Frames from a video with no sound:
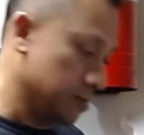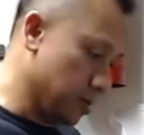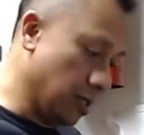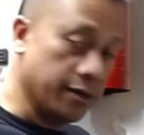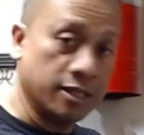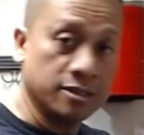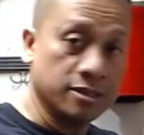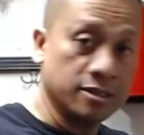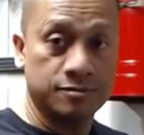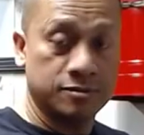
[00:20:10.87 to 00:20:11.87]
All right,
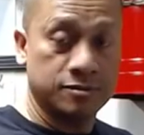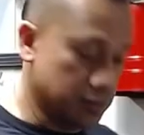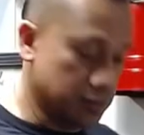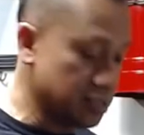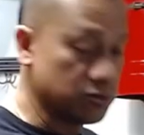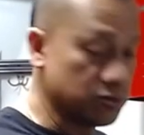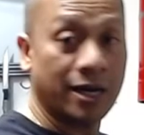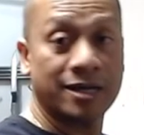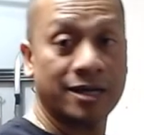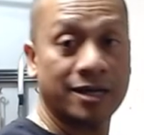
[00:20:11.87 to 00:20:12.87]
then that's
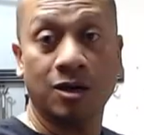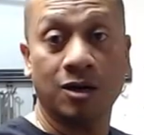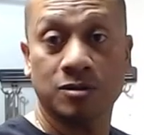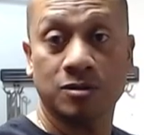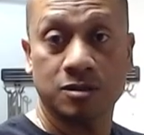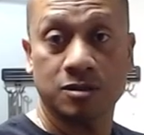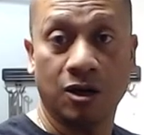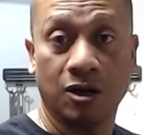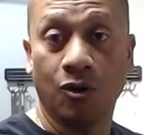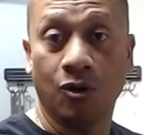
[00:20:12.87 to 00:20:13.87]
why I cut out
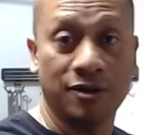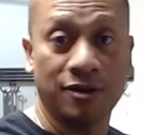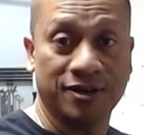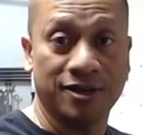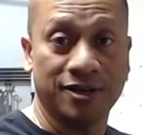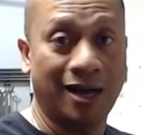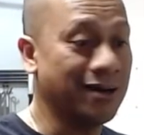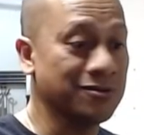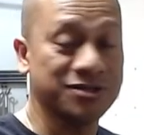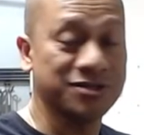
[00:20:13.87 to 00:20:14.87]
all of it. I
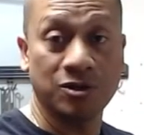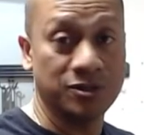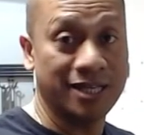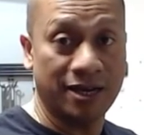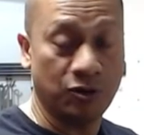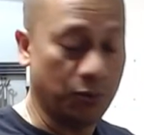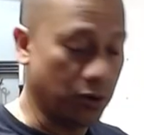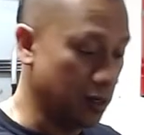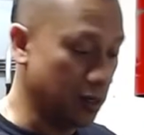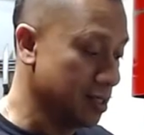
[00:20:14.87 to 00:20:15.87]
don't deal with that no
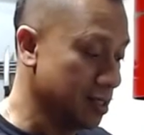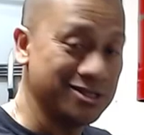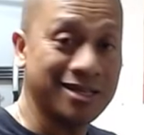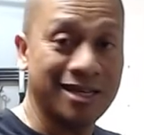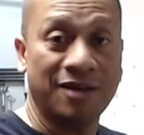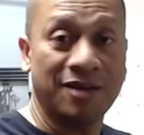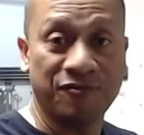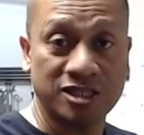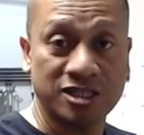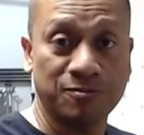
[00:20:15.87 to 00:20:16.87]
more. You're getting
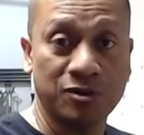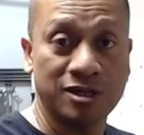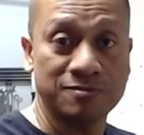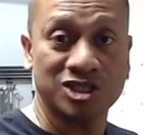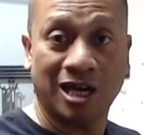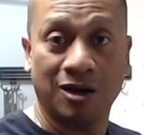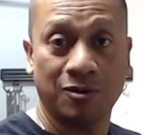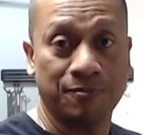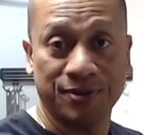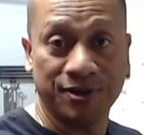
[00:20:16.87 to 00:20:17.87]
vegetable nim
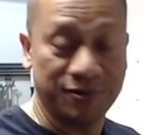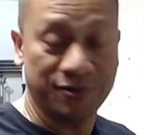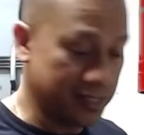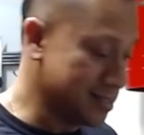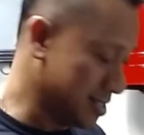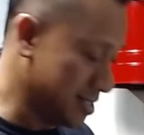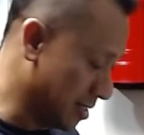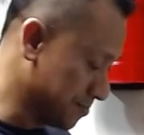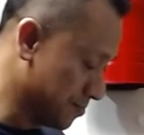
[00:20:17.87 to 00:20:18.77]
chow, period. That's it.